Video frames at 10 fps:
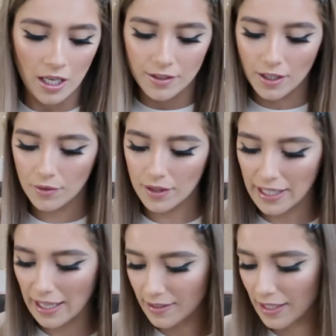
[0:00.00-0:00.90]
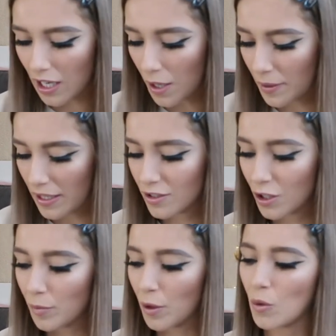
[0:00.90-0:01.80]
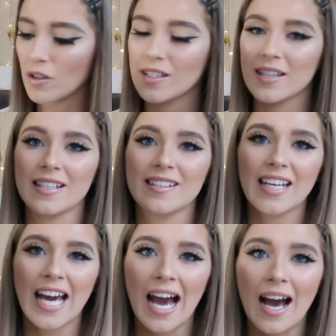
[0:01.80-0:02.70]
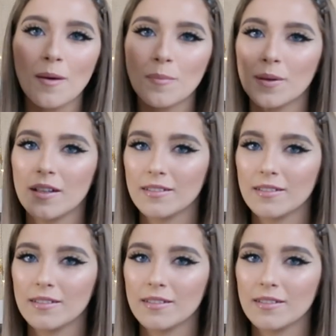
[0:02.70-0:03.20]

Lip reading: So the next thing I picked up was this cap.